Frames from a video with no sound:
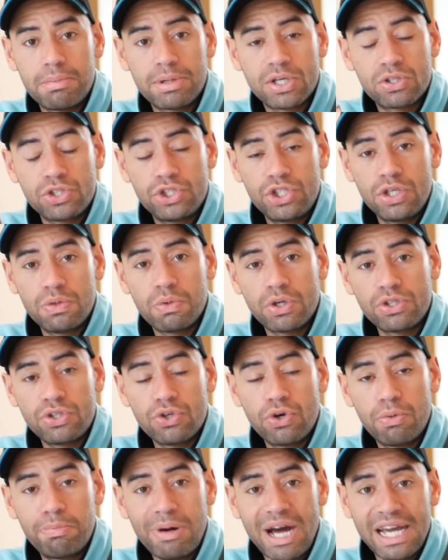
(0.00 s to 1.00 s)
because you want
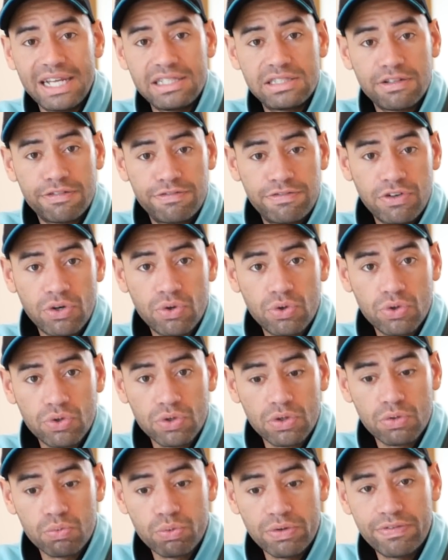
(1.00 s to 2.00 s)
your bait to
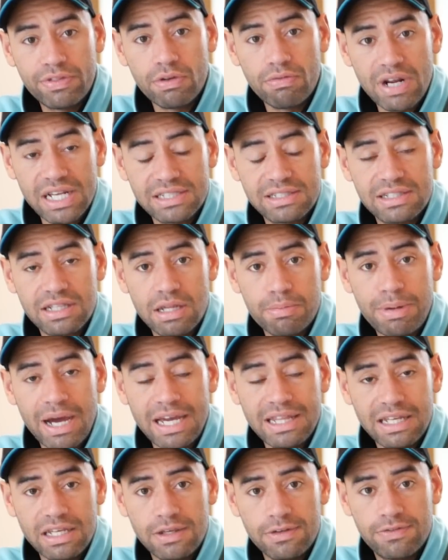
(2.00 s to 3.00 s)
fall with the rest of the
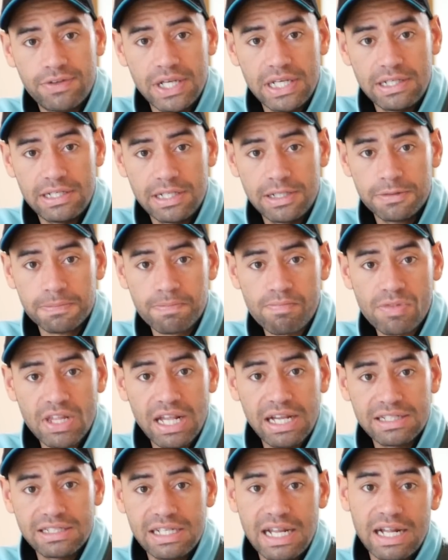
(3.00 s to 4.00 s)
bait that you're feeding
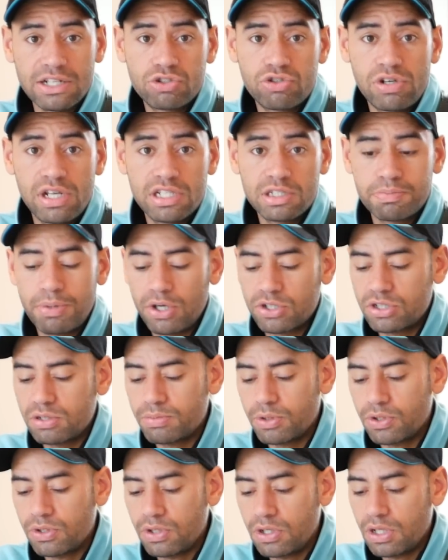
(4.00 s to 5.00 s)
as naturally as
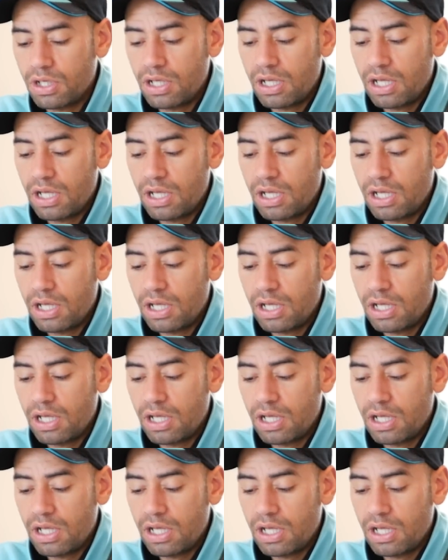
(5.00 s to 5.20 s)
possible.